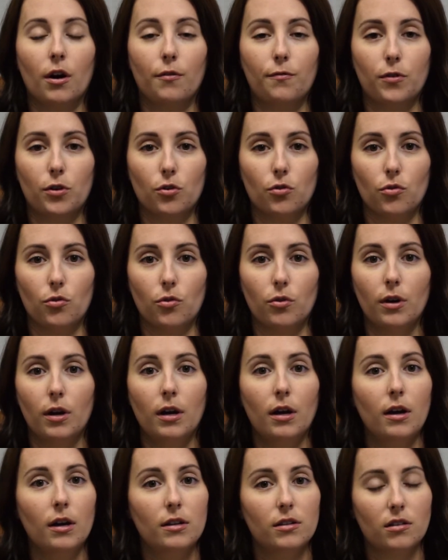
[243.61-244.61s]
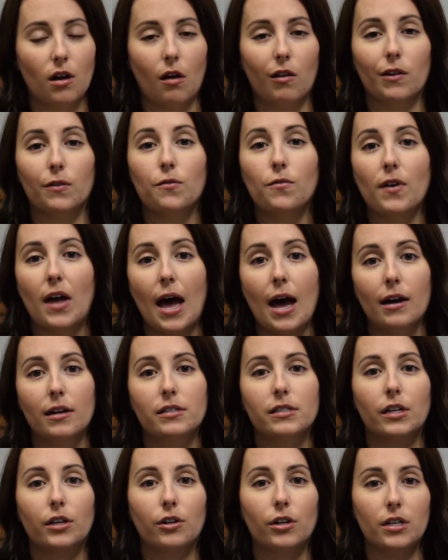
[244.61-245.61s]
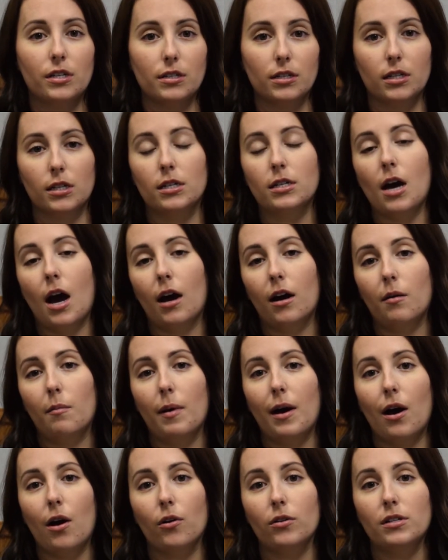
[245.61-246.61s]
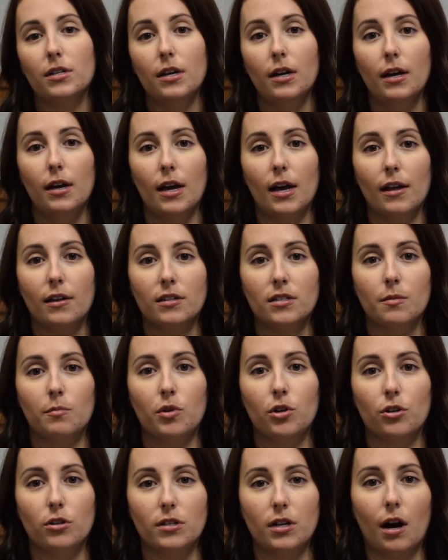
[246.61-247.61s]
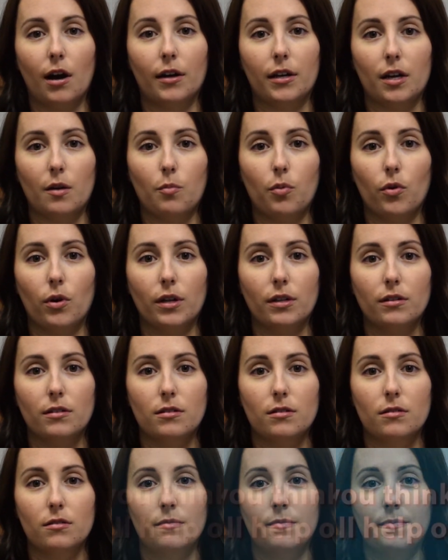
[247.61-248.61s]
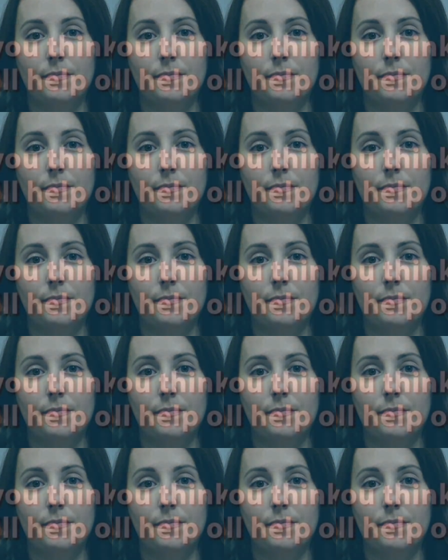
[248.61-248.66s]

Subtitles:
a few solid facts that are easy to talk about and some good talking points.